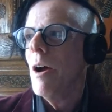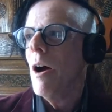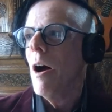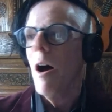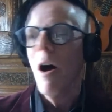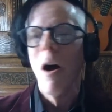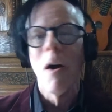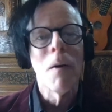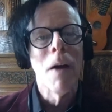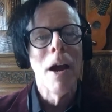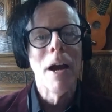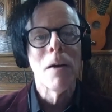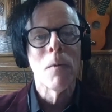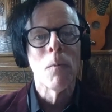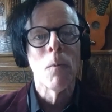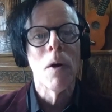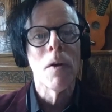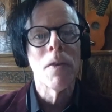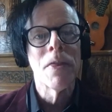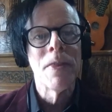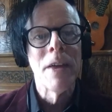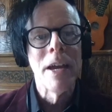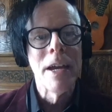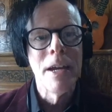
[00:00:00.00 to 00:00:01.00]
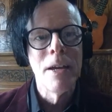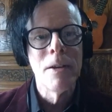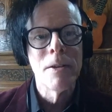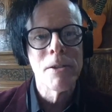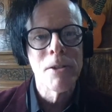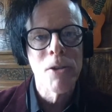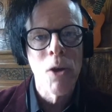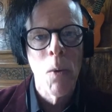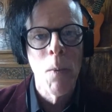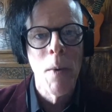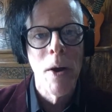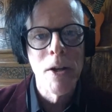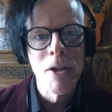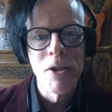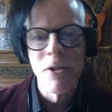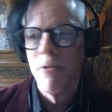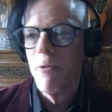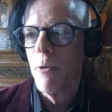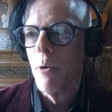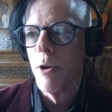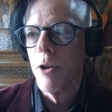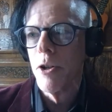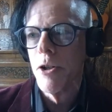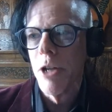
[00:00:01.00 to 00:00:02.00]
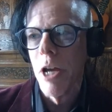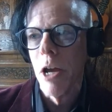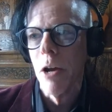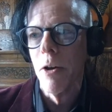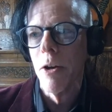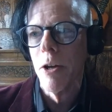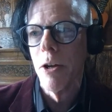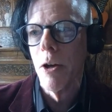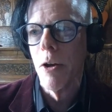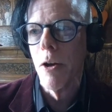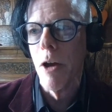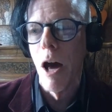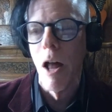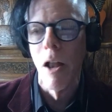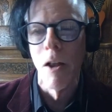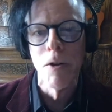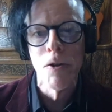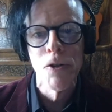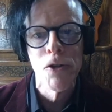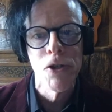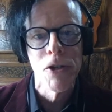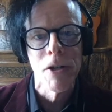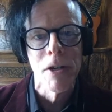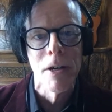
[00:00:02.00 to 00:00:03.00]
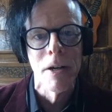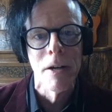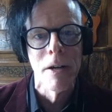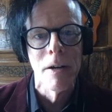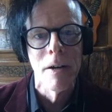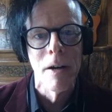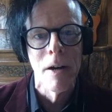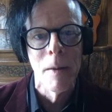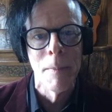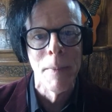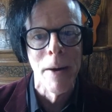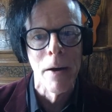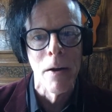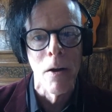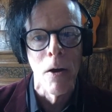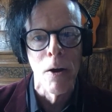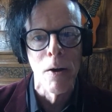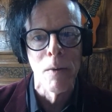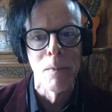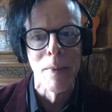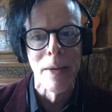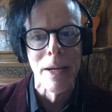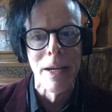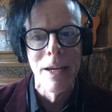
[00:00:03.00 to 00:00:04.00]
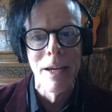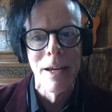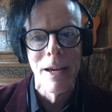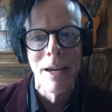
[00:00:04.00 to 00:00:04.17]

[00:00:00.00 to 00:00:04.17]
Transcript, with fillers: All right. Well, thank you so much for sharing your knowledge about R&B